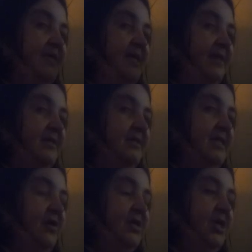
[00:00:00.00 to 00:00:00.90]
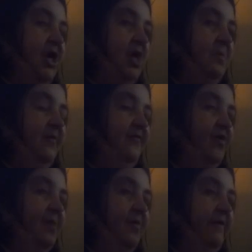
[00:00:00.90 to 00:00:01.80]
Musk's house in Saratoga
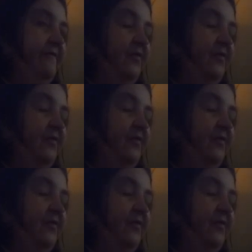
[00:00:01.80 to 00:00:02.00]
before he moved